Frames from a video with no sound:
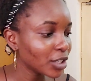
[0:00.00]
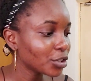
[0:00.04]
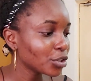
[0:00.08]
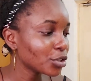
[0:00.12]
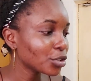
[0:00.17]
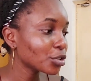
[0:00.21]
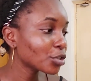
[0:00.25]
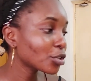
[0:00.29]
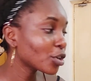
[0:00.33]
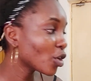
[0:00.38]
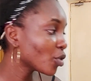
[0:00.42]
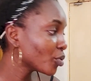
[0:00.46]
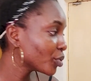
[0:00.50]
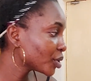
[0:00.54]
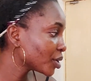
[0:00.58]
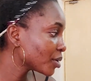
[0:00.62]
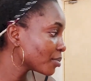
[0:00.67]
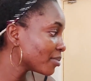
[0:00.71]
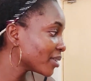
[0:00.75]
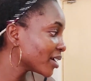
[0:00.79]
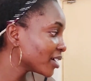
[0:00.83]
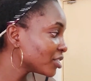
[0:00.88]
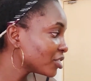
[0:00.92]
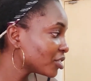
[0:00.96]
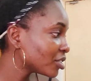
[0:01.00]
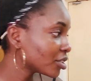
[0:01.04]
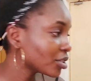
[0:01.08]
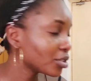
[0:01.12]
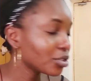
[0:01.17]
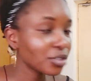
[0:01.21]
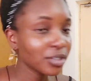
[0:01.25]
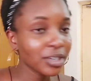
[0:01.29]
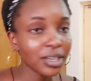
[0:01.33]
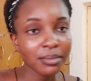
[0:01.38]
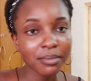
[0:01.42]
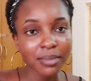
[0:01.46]
Should you come with a bed
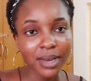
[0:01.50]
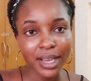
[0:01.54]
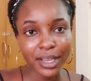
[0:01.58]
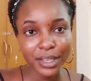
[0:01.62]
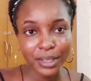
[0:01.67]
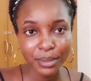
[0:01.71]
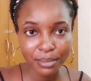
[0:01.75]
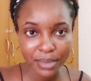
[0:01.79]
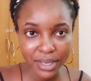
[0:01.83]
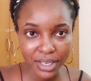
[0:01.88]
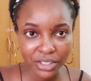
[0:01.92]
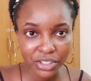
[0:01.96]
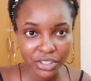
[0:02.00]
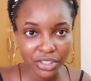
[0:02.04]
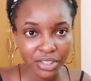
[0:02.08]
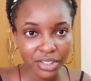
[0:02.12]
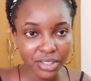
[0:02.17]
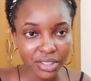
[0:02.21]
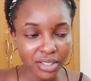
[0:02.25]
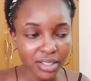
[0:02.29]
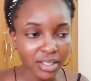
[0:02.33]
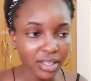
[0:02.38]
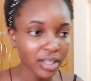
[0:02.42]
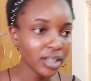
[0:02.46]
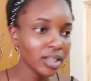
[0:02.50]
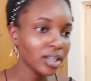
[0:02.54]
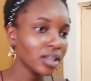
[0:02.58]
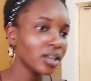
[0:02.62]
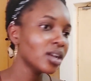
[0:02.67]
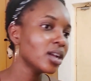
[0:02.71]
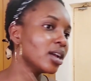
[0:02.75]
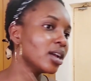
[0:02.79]
sheet, you can buy a bed sheet here.